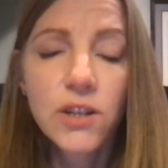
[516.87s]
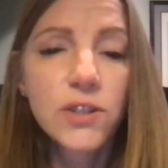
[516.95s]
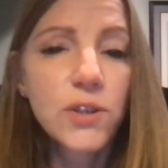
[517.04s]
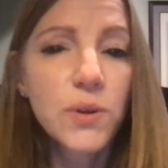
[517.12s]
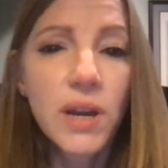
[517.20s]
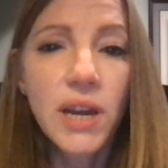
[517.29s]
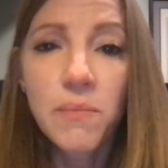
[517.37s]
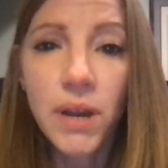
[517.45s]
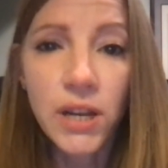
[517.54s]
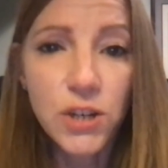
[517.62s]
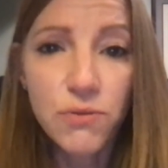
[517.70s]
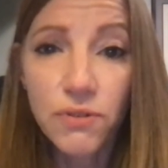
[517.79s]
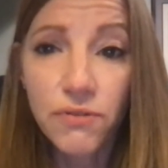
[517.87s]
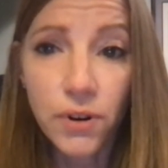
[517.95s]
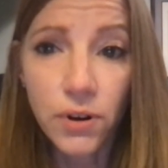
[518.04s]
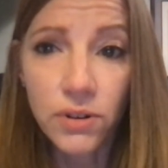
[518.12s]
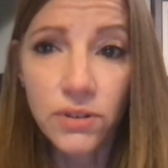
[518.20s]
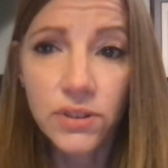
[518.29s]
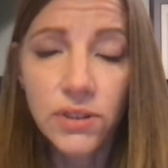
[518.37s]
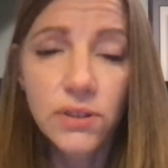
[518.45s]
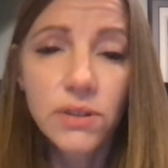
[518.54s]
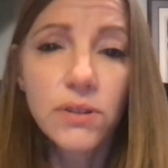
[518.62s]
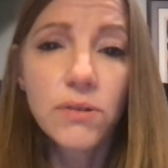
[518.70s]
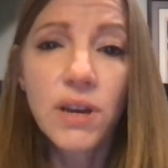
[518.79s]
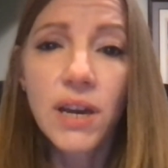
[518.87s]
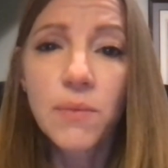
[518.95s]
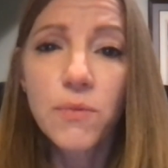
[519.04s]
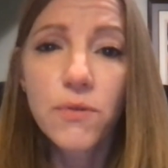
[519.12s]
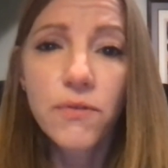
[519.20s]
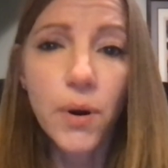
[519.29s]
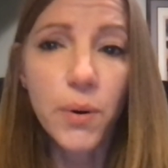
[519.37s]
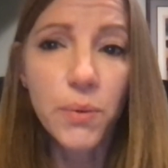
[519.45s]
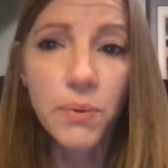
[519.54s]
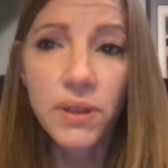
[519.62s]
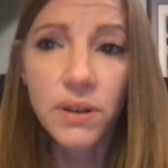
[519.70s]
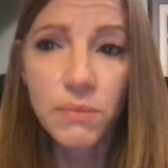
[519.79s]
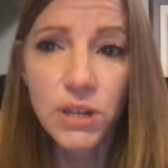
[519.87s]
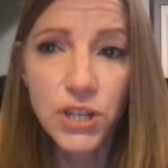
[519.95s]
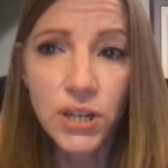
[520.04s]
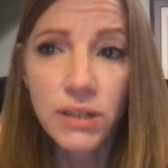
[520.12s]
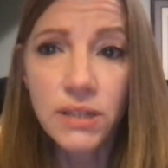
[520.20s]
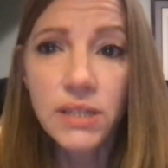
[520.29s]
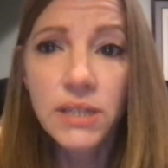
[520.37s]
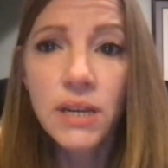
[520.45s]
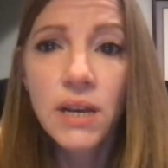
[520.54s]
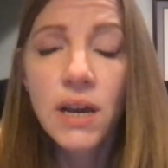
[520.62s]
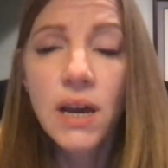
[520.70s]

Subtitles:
So you can't manage referrals, you can't move forward with admissions,